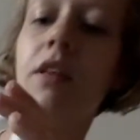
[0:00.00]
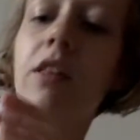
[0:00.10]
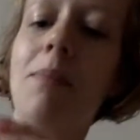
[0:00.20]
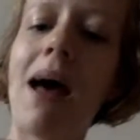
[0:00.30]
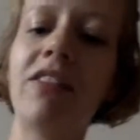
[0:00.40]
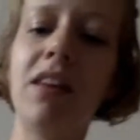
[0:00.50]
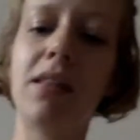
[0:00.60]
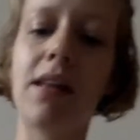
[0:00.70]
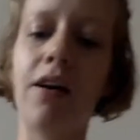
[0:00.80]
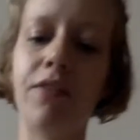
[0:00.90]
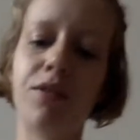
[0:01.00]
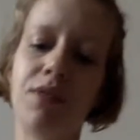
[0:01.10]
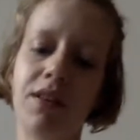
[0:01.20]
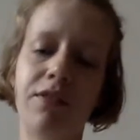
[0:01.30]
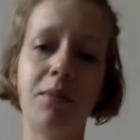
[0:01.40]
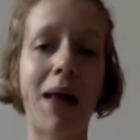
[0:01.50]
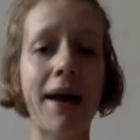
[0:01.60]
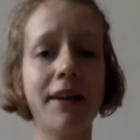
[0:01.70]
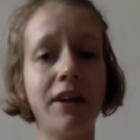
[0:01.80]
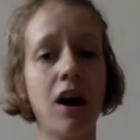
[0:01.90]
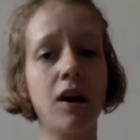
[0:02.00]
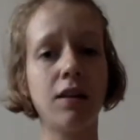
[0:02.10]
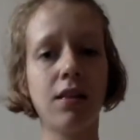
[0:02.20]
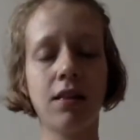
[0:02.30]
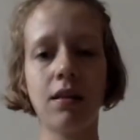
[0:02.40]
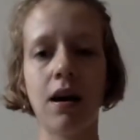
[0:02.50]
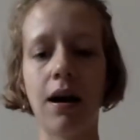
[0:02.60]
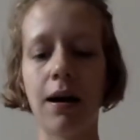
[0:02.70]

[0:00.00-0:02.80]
The pattern itself is written for Blacker Yarns,